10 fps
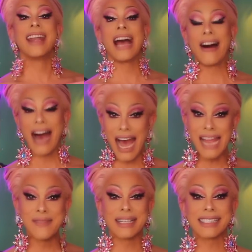Now,
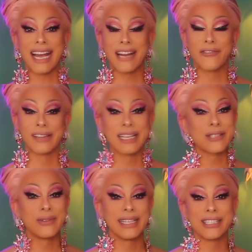I am excited for
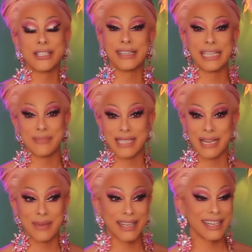these queens to lip
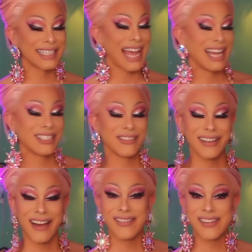sync because, as you
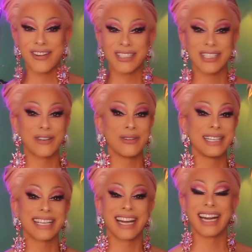know, the New York City
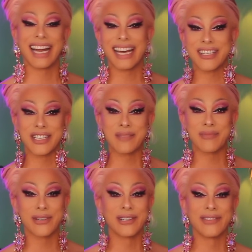queens got a lot of shit to
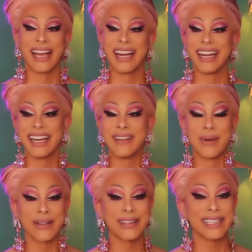prove, and
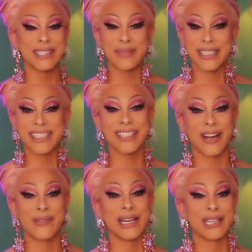both of these bitches
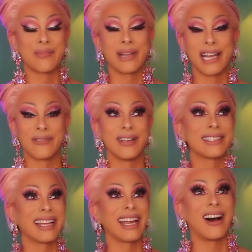are ready to play.
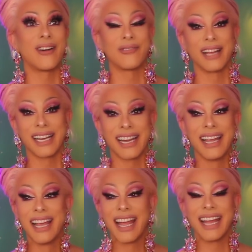Rose already
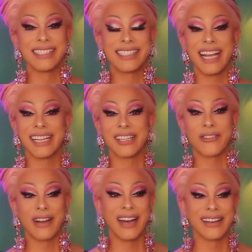has taken the
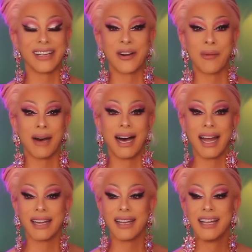crown in her
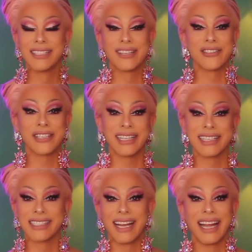mind, so she
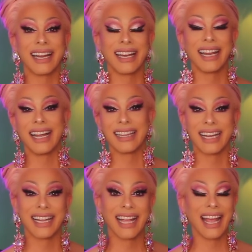is like not
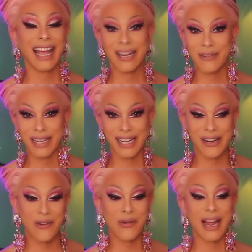letting anyone get
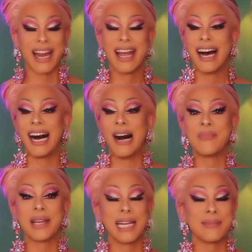in her way.
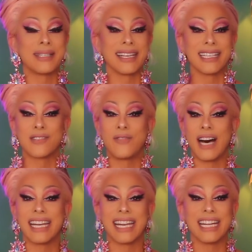The lip sync is
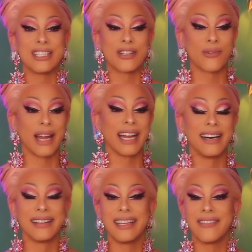fun. It's great.
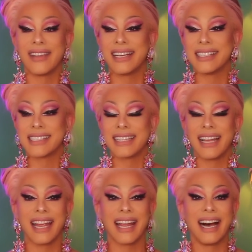Olivia is
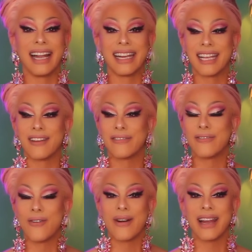slaying. I live
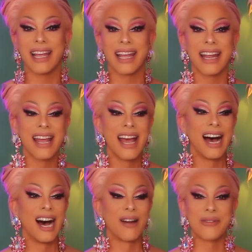for it.
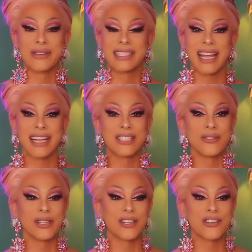Rose is
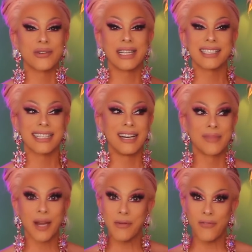doing the tricks.
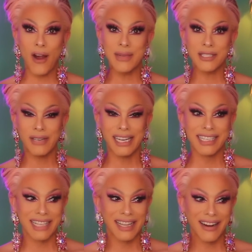They're performance
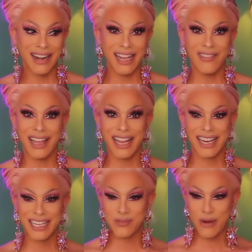queens, and they're living,
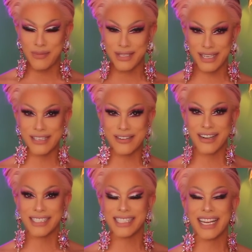and it's representing New
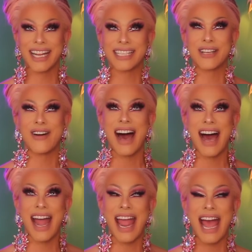York City, so
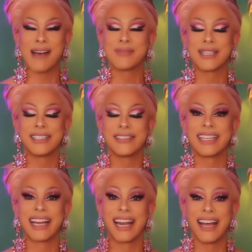I
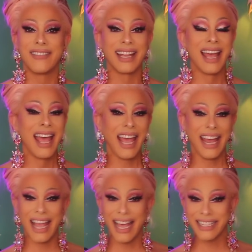absolutely love it.
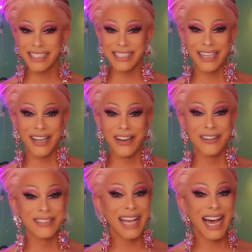And X's and
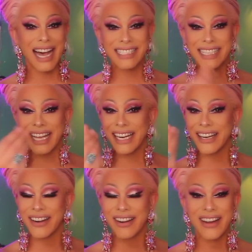O's, I said,
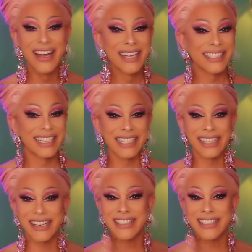girl, season